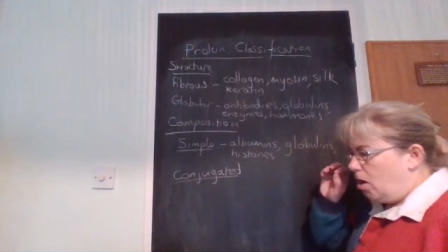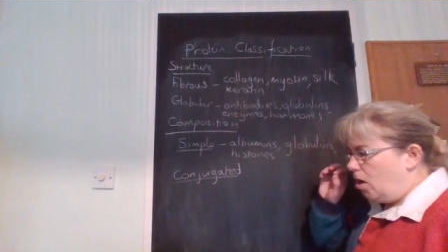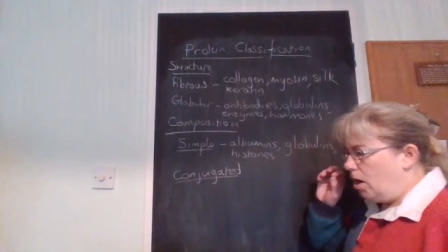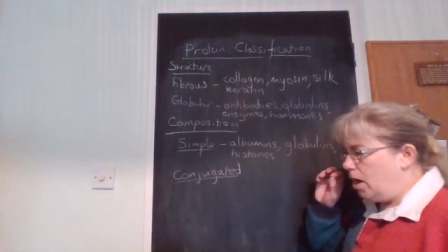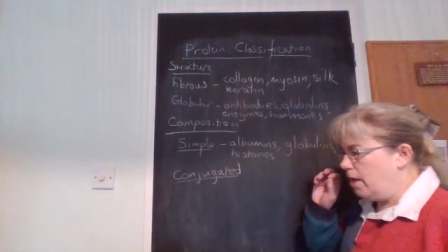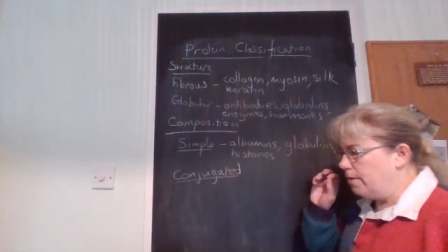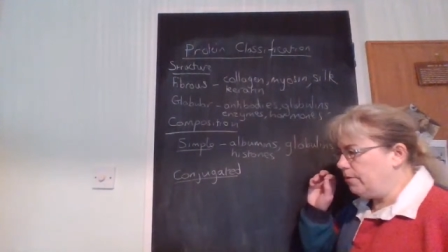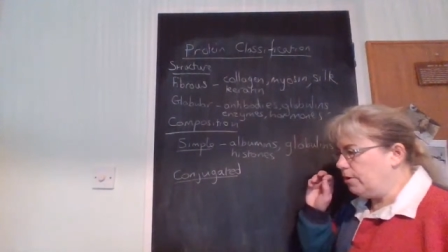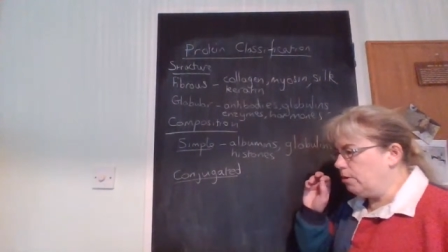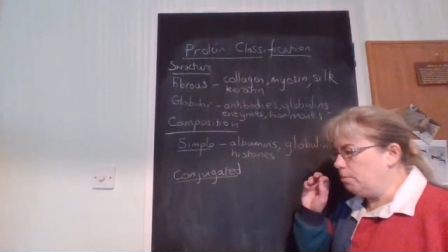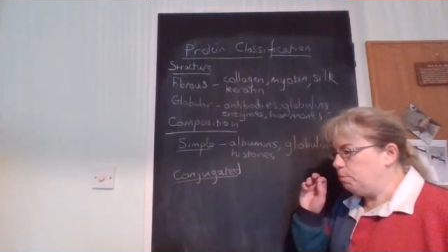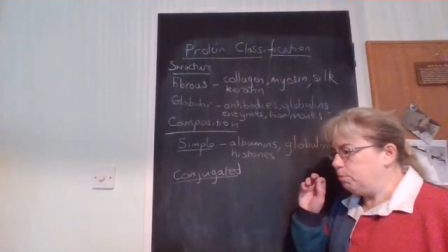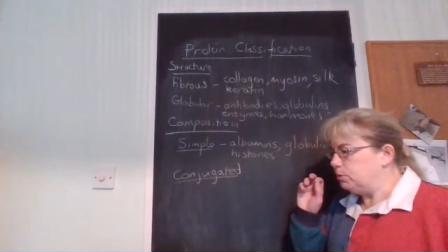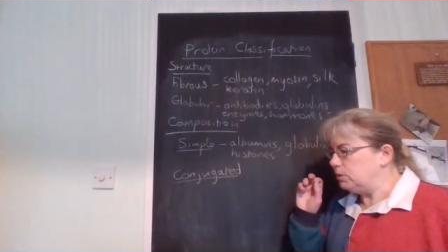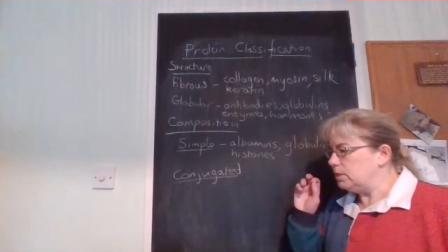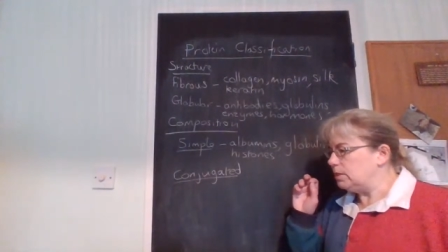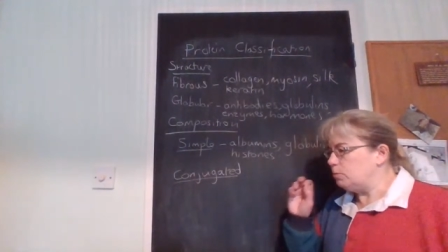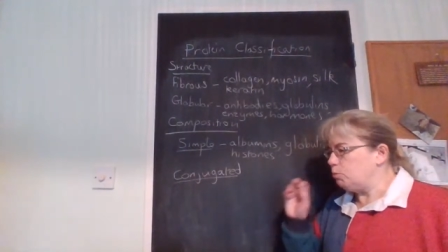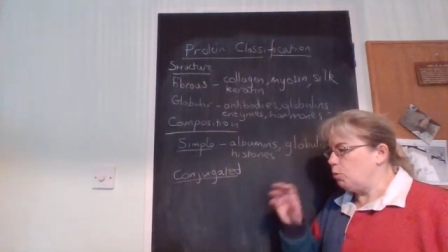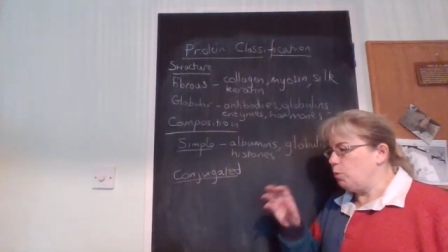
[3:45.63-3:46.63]
have
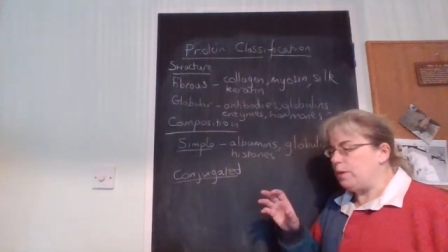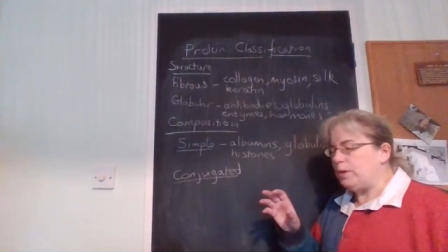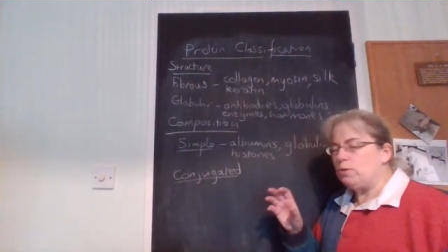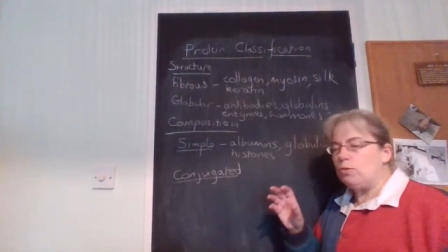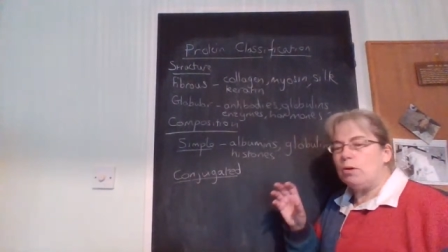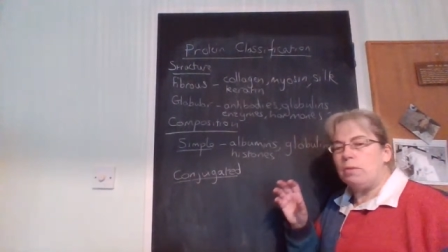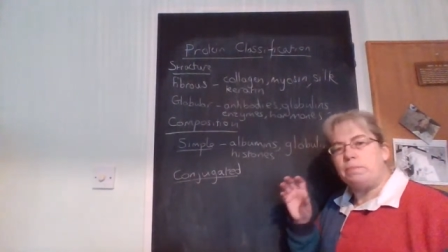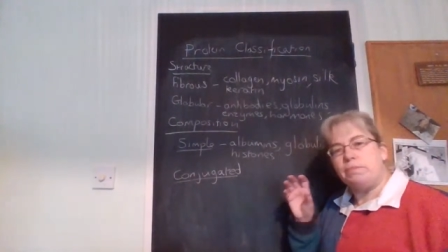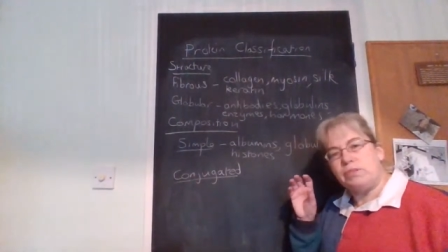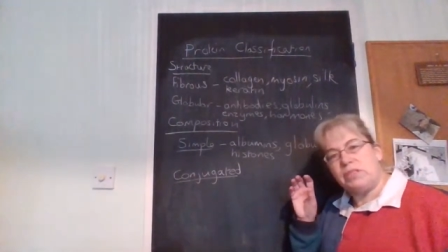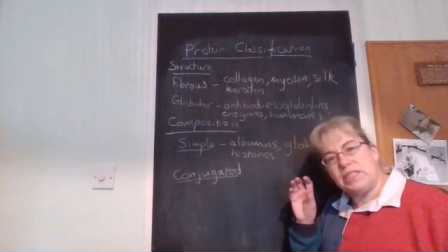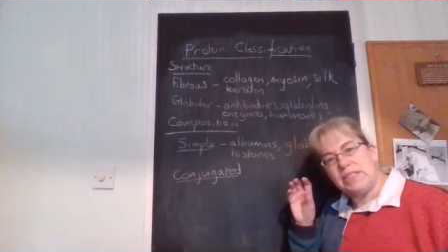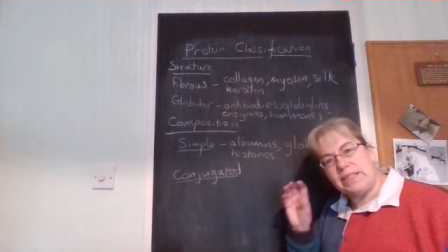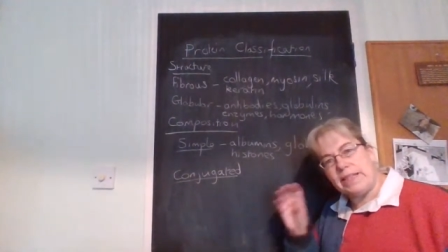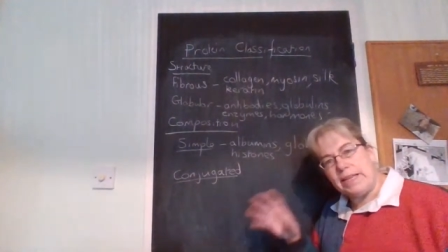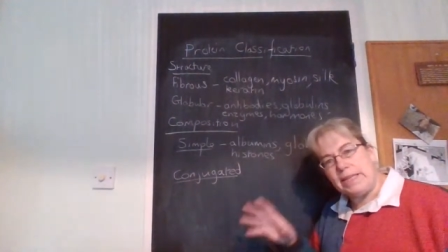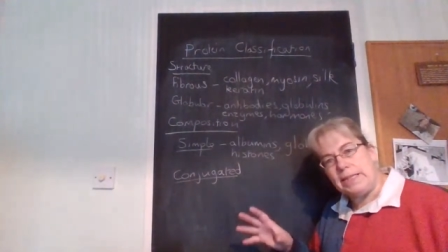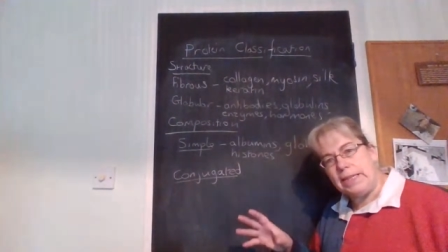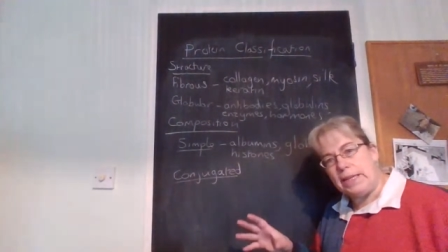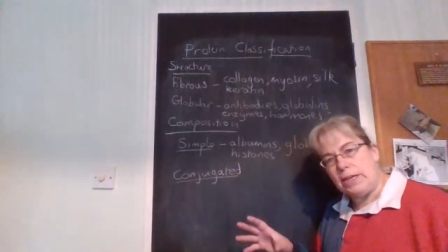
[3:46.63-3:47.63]
what we call a
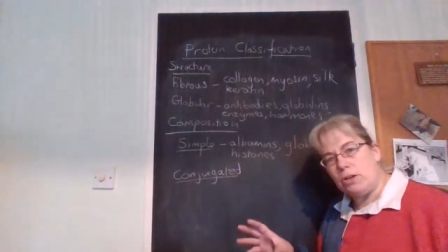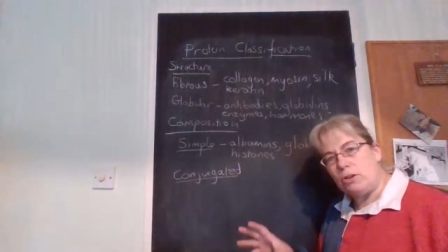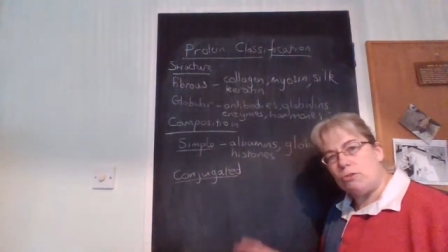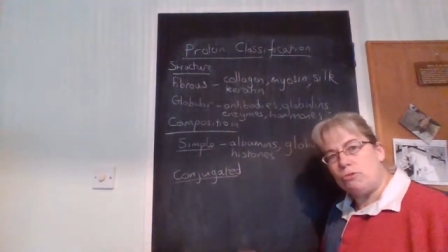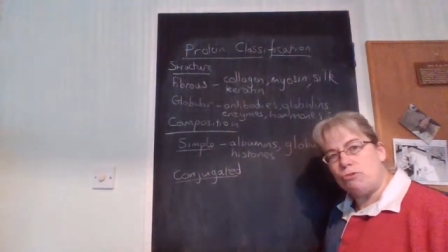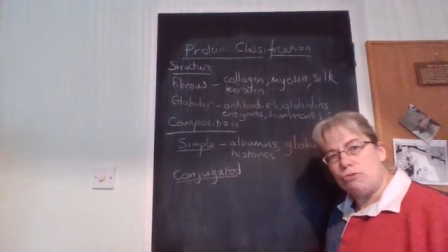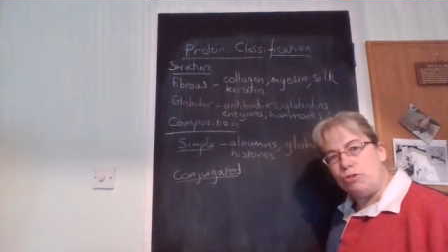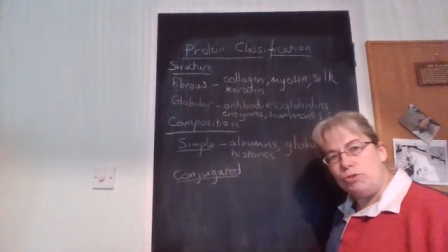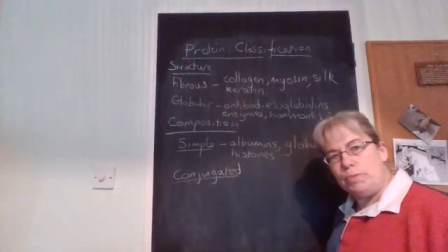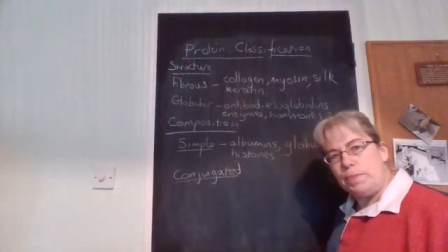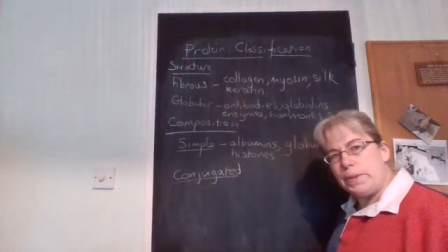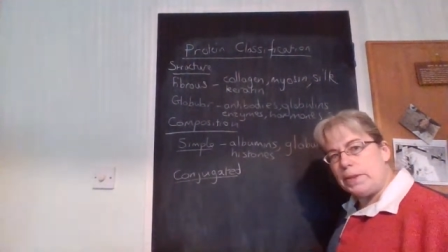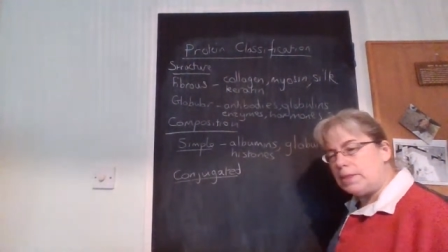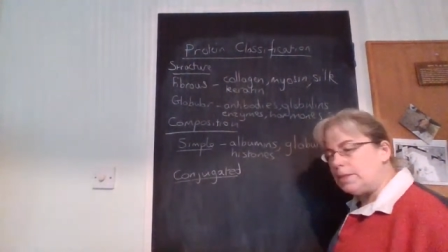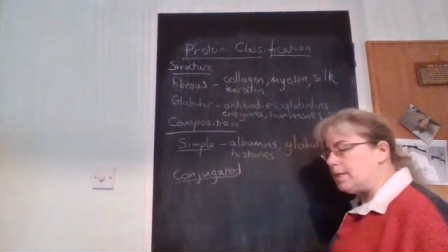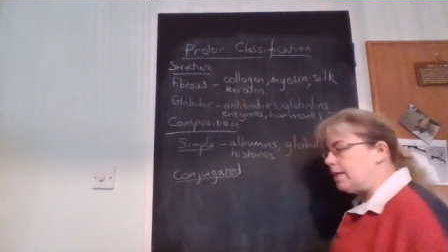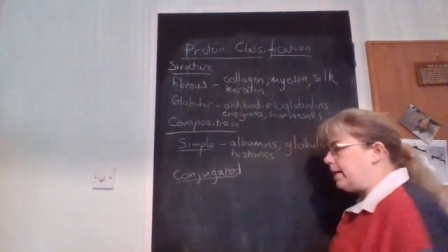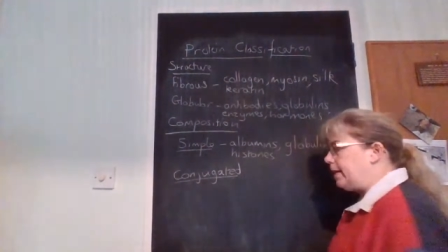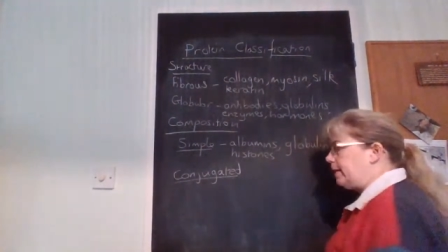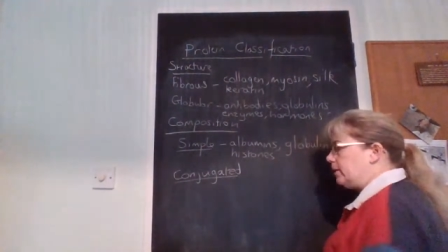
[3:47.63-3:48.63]
prosthetic group
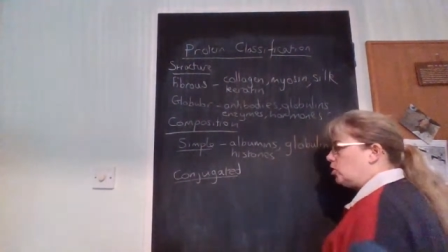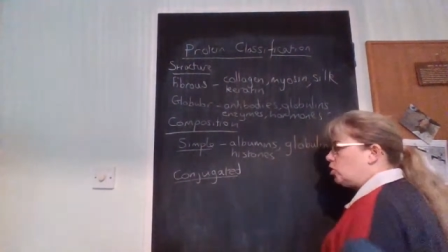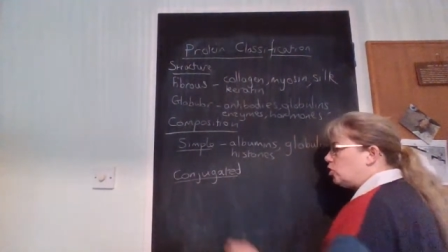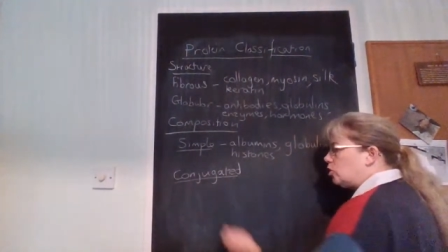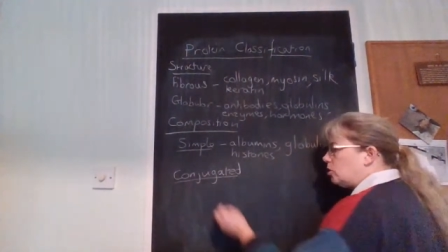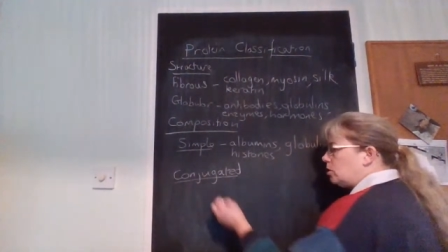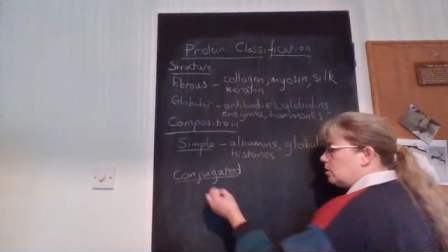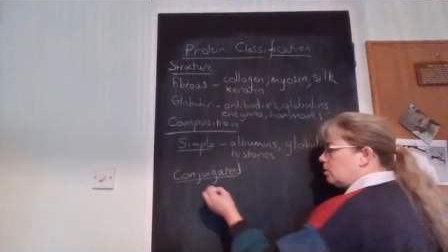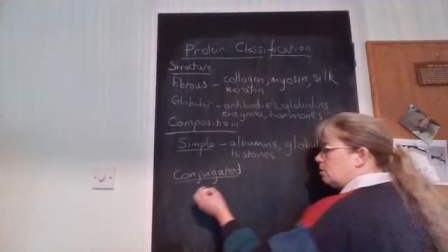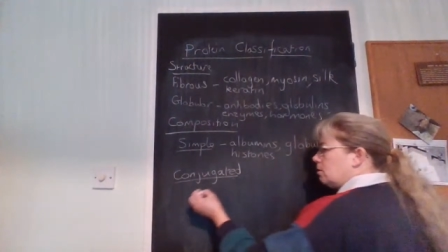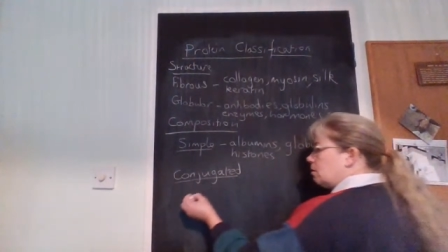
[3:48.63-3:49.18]
attached.